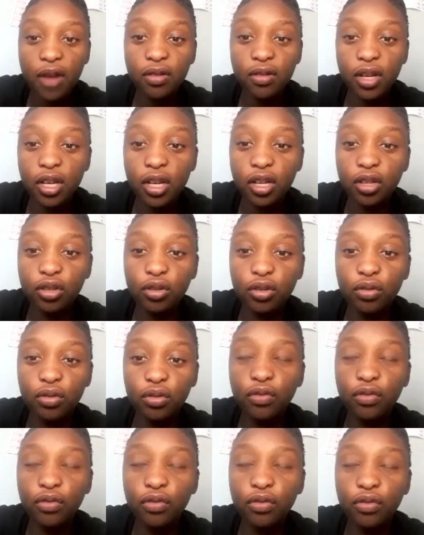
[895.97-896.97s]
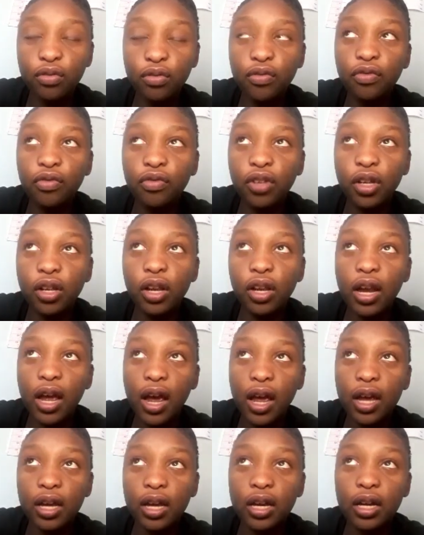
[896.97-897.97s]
really do feel like